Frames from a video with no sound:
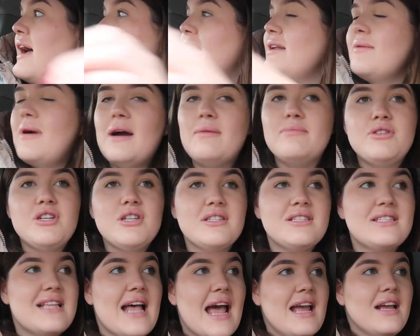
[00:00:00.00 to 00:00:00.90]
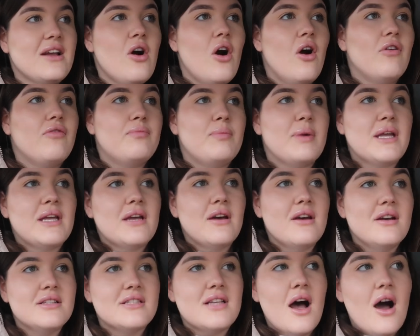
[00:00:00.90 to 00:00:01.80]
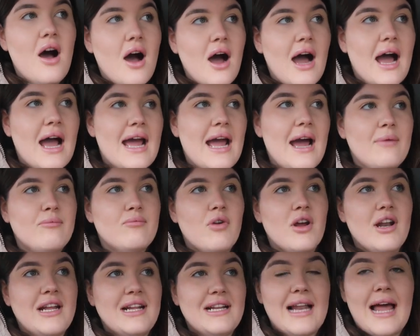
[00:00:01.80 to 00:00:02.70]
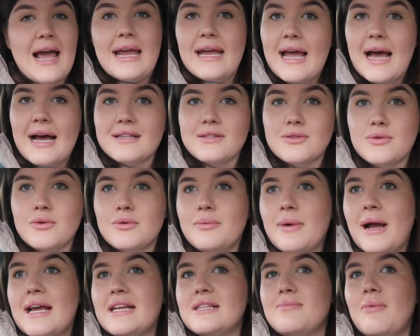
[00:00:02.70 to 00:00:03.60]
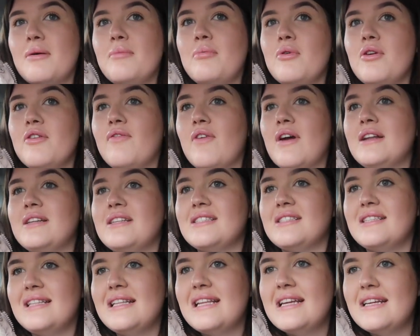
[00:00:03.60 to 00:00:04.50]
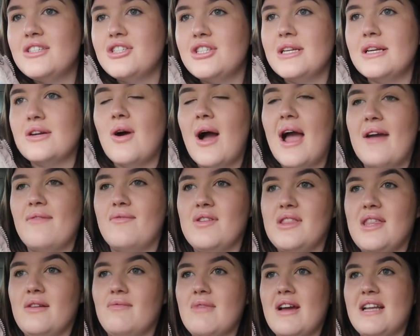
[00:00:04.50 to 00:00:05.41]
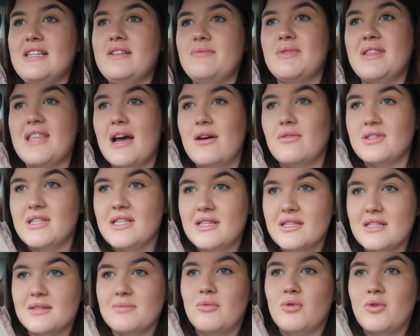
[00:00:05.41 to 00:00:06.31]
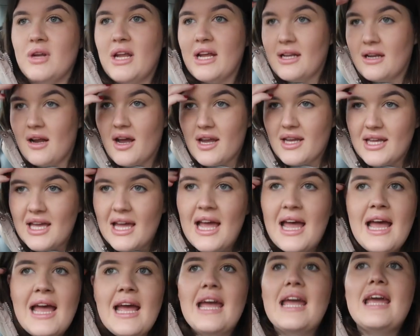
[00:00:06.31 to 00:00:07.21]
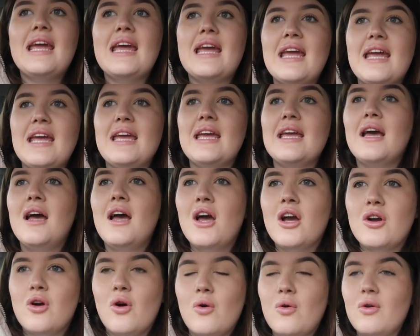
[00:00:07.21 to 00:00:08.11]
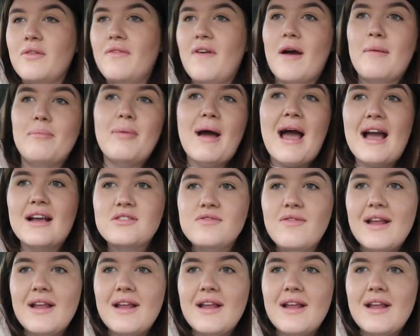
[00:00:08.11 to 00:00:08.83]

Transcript: Anyway, I'm just setting off because I am running late as always. My boyfriend has literally got everything ready with Elsie this morning. Like, he got all of her bags